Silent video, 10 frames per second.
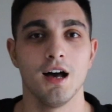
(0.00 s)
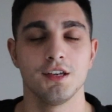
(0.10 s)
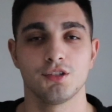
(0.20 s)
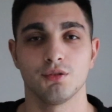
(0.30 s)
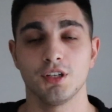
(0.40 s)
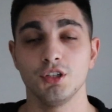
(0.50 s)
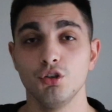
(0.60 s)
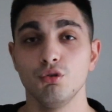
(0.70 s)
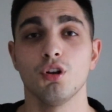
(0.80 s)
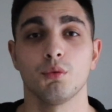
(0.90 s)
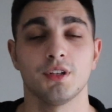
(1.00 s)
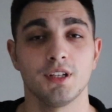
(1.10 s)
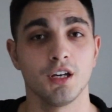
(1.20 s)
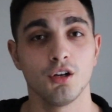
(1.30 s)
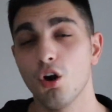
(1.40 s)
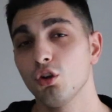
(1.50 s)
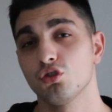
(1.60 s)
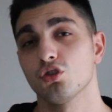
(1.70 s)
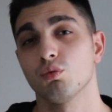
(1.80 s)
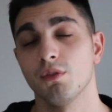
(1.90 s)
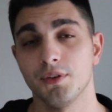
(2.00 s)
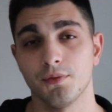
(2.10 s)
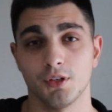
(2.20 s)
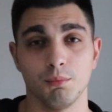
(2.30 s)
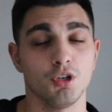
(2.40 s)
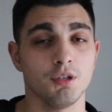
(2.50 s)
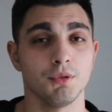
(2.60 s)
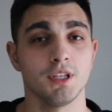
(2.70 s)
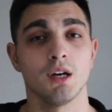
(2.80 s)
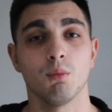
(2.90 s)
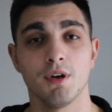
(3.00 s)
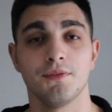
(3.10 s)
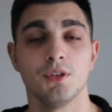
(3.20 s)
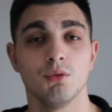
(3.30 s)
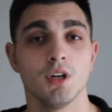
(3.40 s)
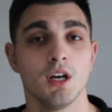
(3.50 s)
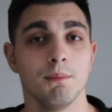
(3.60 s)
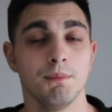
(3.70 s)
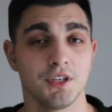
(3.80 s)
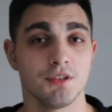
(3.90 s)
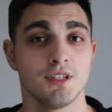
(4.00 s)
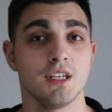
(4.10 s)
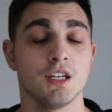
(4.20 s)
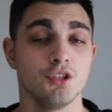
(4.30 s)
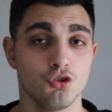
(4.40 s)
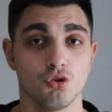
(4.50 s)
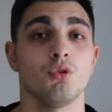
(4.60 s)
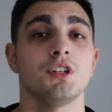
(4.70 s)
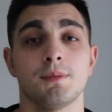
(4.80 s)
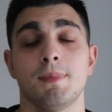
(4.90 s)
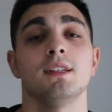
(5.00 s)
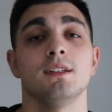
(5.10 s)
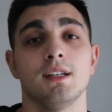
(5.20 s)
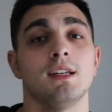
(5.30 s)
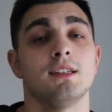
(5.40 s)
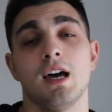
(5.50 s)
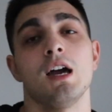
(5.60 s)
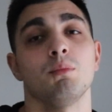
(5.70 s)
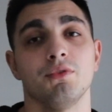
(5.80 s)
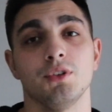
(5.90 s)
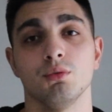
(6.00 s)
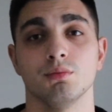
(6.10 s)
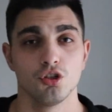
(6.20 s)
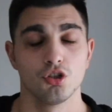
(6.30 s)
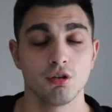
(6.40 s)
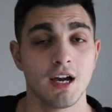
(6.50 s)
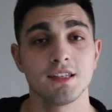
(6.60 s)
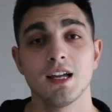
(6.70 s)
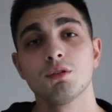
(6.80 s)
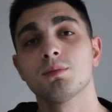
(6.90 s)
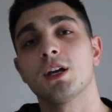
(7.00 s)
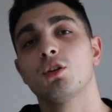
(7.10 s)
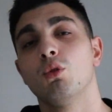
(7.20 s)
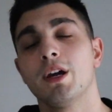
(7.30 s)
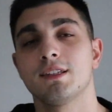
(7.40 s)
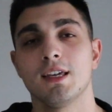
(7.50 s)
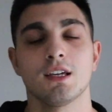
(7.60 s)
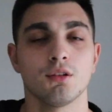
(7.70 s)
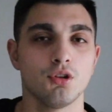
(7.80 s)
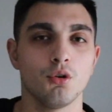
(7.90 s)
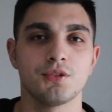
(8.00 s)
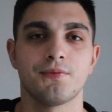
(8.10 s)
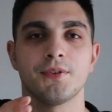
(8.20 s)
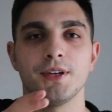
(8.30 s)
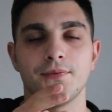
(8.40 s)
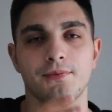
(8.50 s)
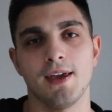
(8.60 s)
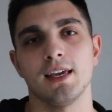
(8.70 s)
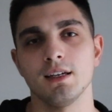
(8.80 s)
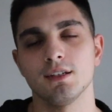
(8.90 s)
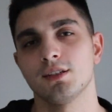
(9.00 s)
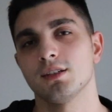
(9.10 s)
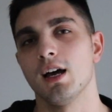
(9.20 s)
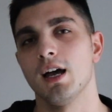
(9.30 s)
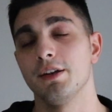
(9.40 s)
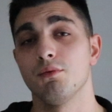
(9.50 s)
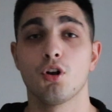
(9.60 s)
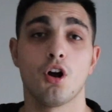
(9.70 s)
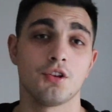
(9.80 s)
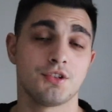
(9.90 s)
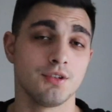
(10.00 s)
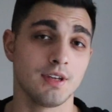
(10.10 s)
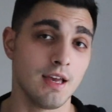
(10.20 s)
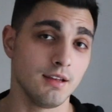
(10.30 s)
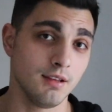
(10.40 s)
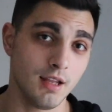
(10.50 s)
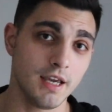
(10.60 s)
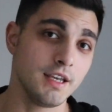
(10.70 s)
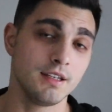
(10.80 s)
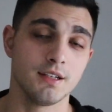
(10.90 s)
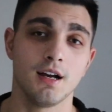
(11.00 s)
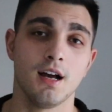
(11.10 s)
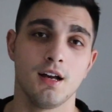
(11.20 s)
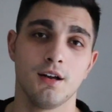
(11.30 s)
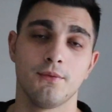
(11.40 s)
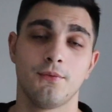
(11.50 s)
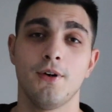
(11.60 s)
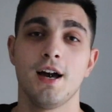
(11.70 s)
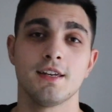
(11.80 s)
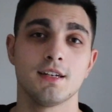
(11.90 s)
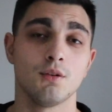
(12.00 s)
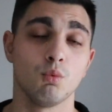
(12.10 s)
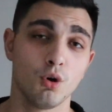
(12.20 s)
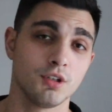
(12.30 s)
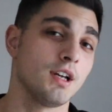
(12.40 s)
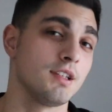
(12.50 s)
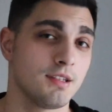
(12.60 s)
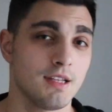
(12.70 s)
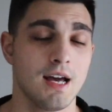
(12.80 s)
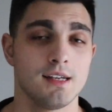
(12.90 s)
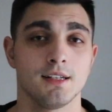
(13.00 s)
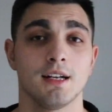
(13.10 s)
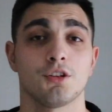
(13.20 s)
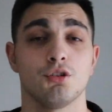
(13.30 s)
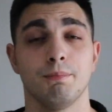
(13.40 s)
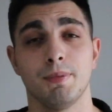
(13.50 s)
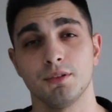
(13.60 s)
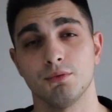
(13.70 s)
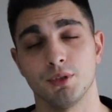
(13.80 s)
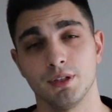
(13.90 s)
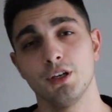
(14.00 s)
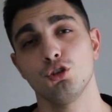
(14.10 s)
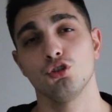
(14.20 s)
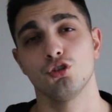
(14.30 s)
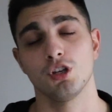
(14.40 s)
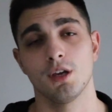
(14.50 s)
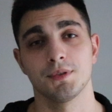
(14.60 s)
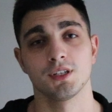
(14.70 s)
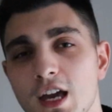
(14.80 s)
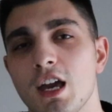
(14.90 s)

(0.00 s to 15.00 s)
so that you know that they are not just with you for the money, but they are with you because they enjoy spending their time with you. So guys, that was my quick take on those three things in regards to getting laid via a one-night stand and actually building relationships.